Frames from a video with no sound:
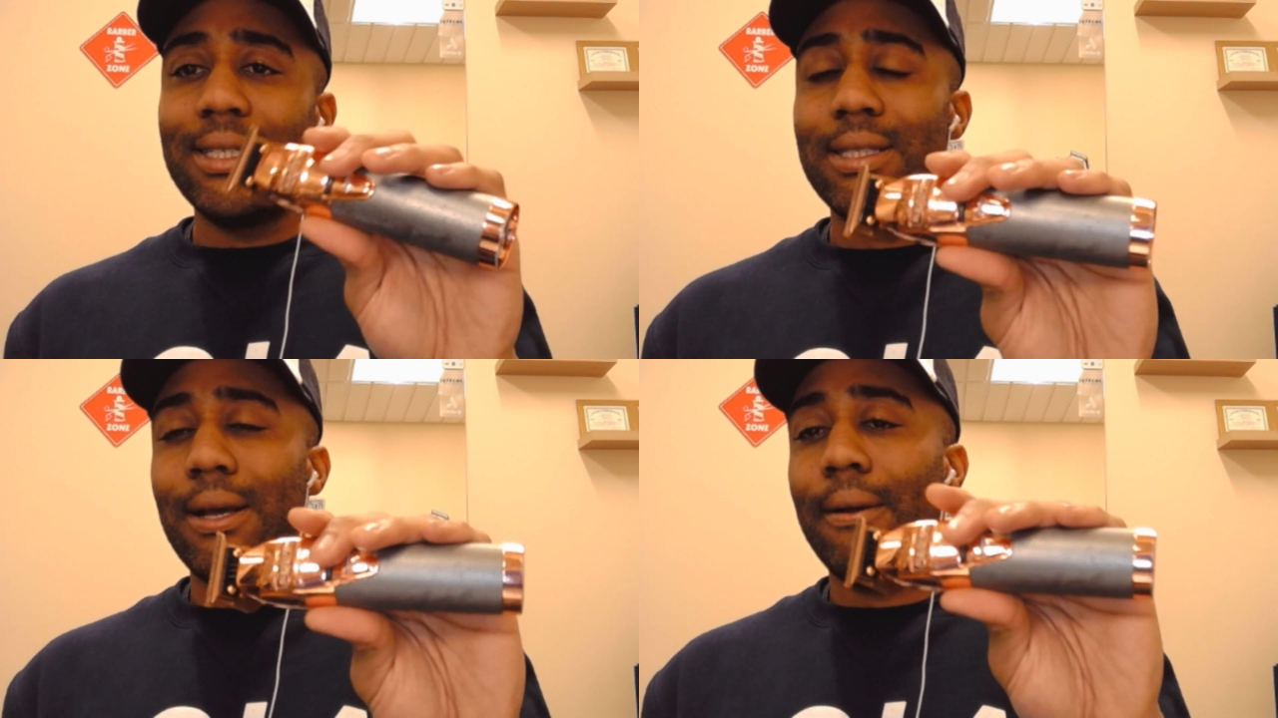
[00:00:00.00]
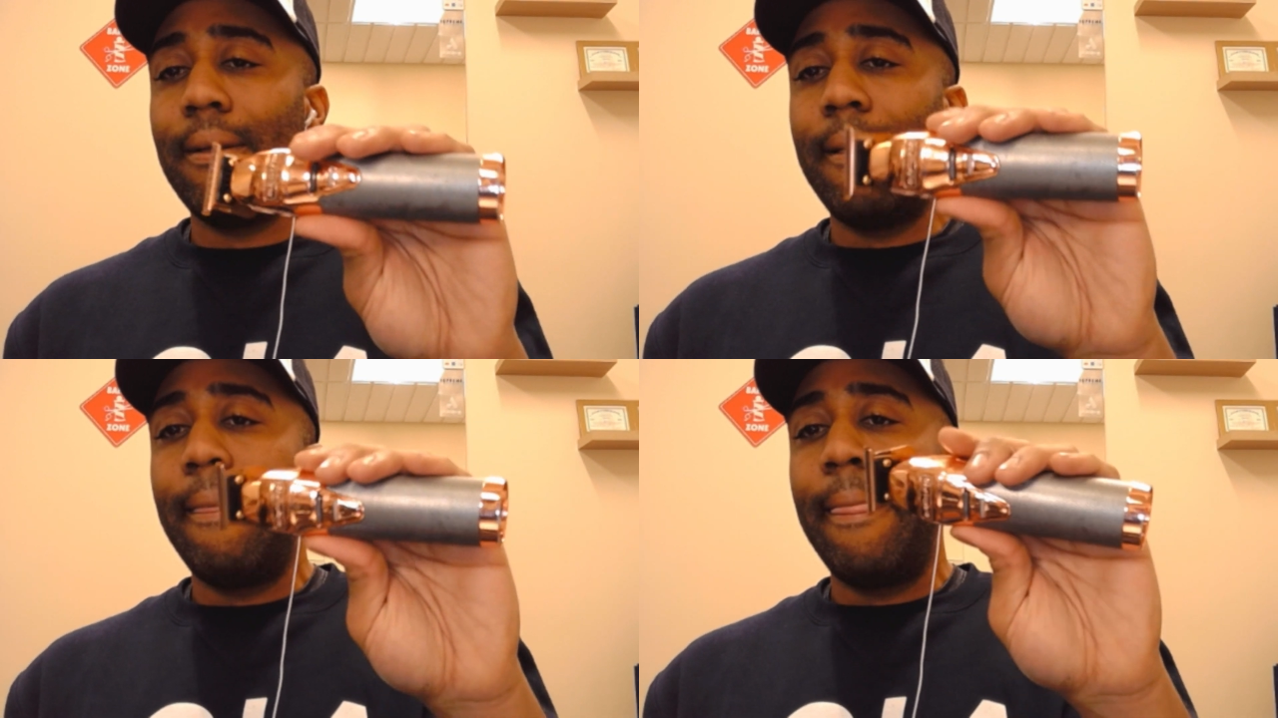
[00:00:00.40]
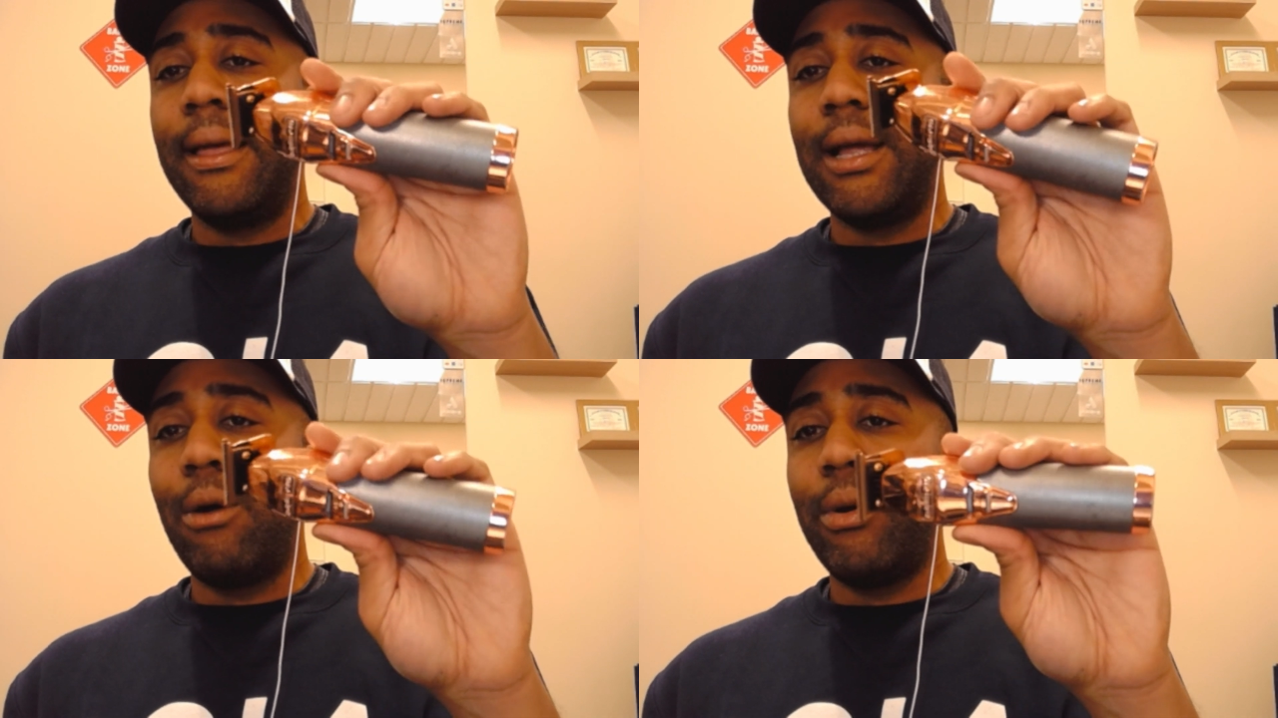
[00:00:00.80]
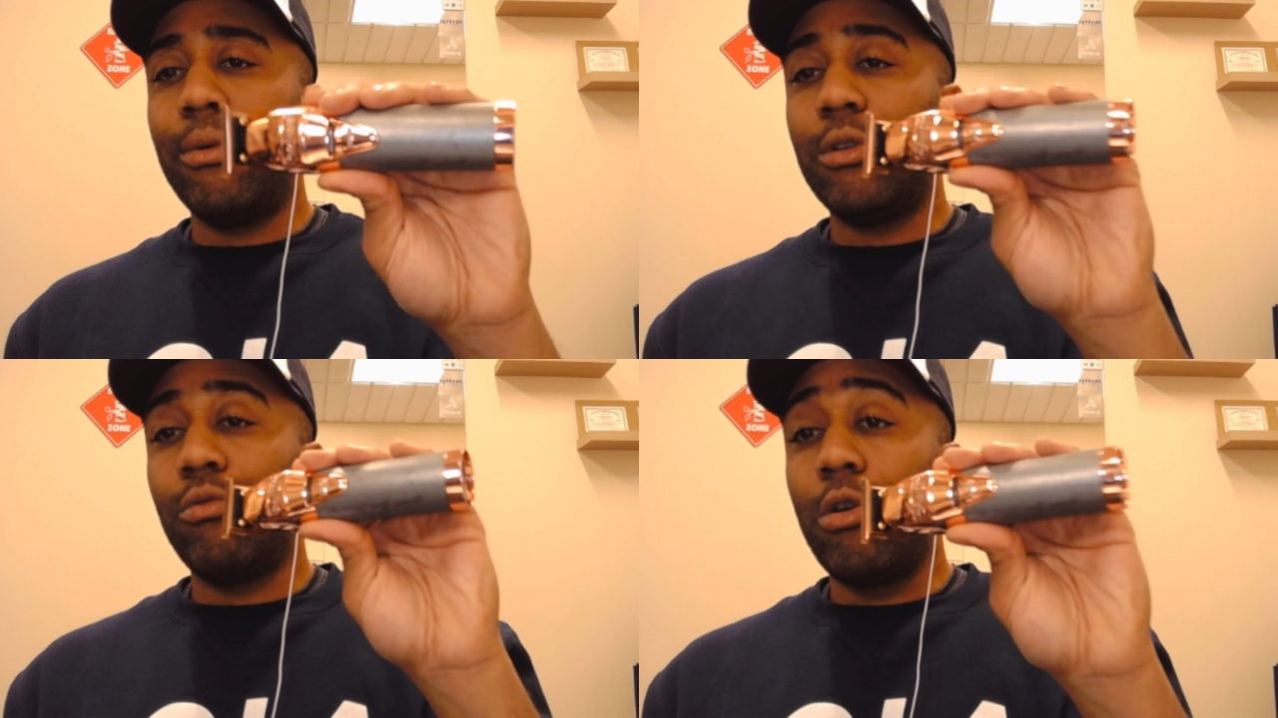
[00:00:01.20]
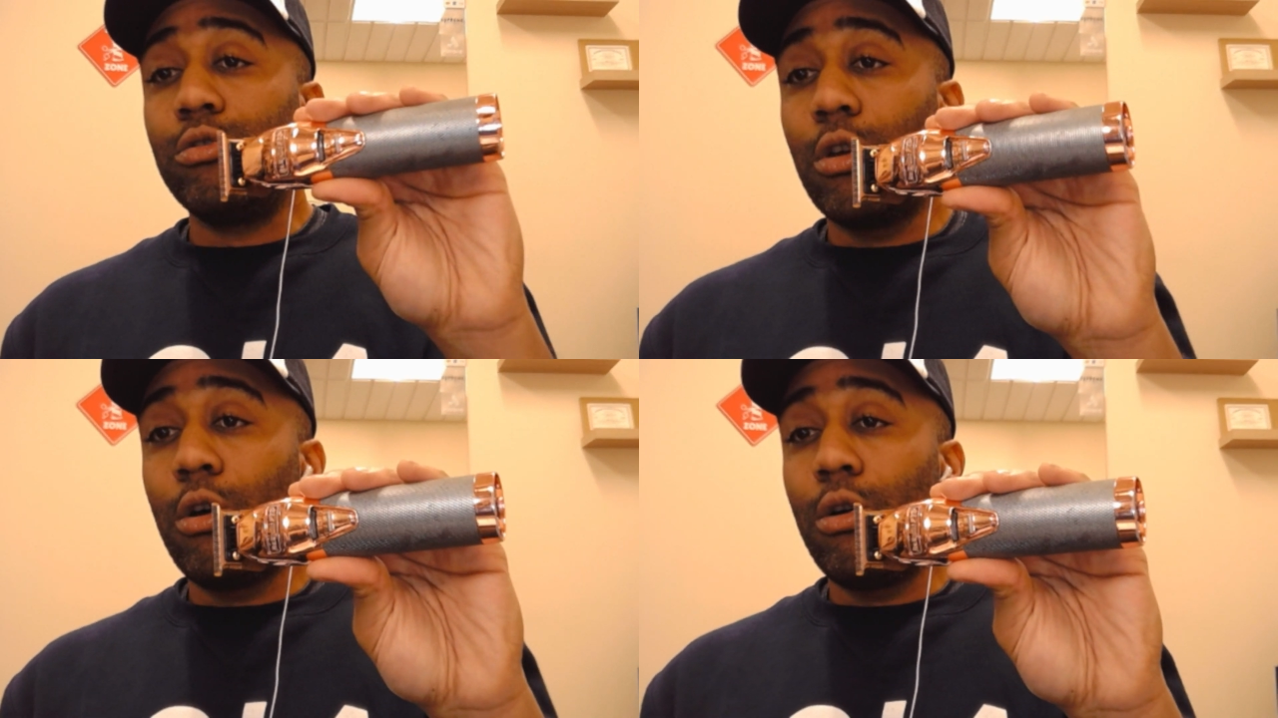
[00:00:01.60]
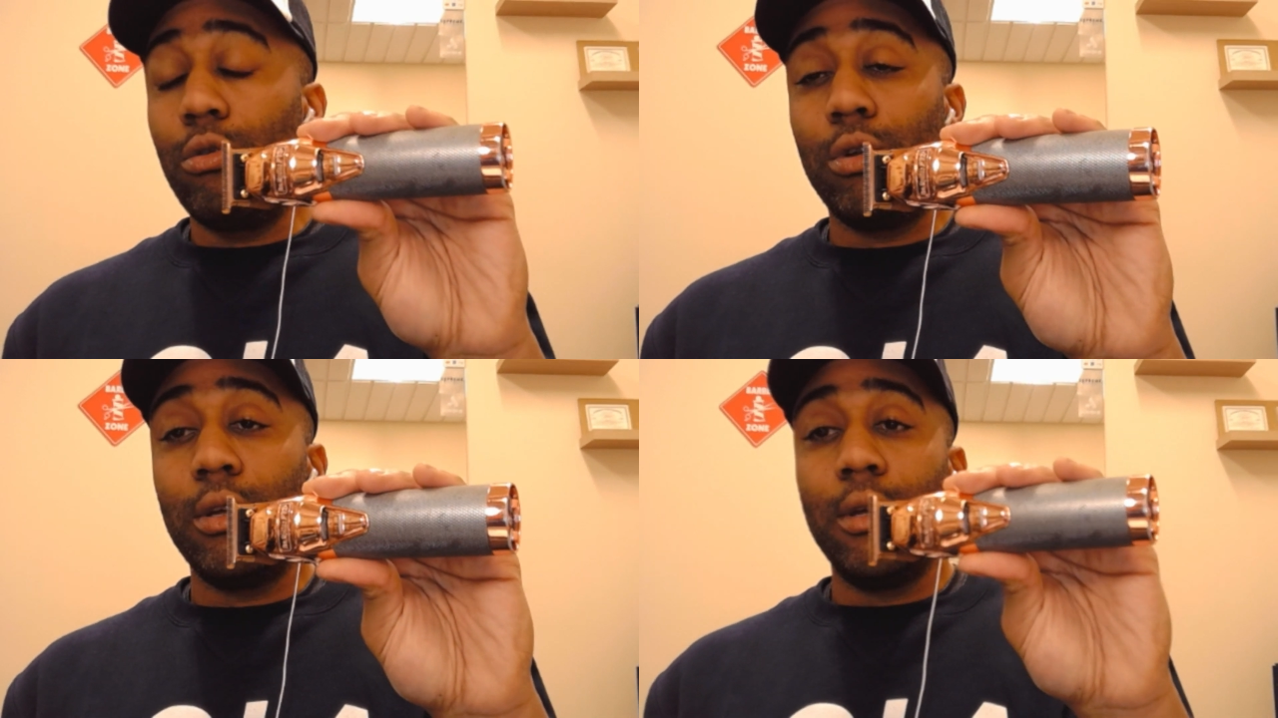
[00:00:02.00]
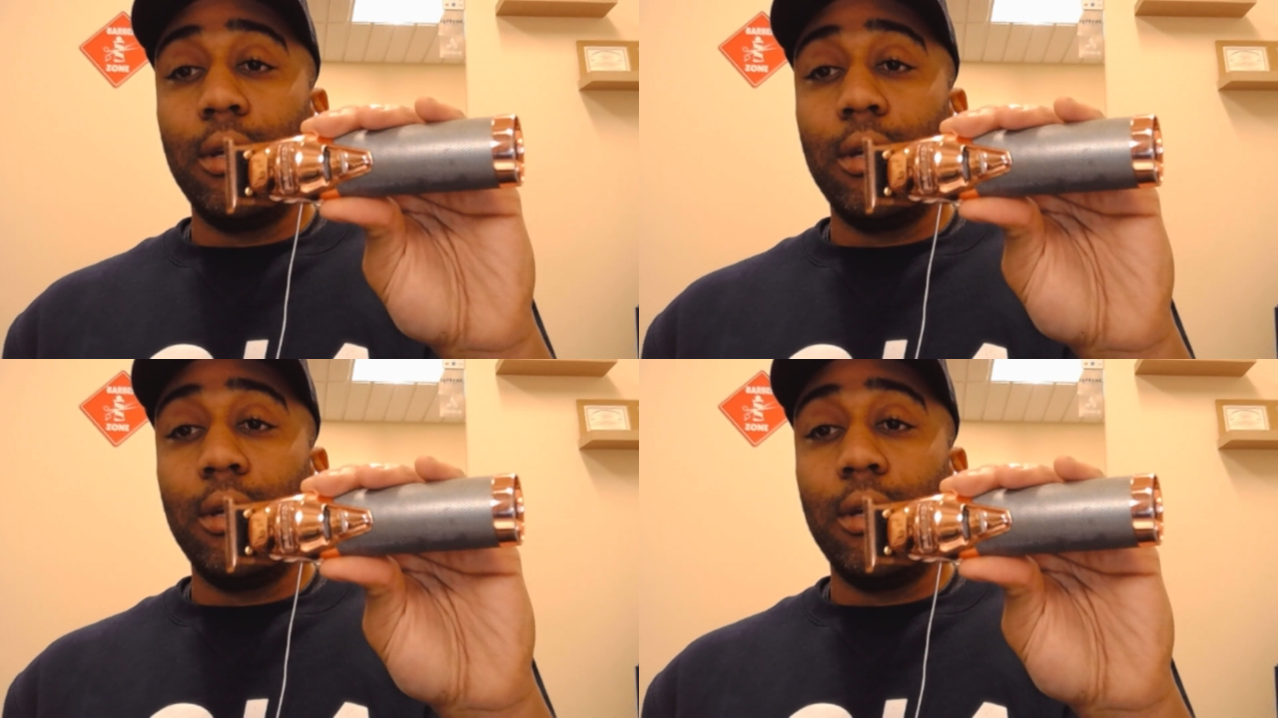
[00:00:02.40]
So I went with the rose gold.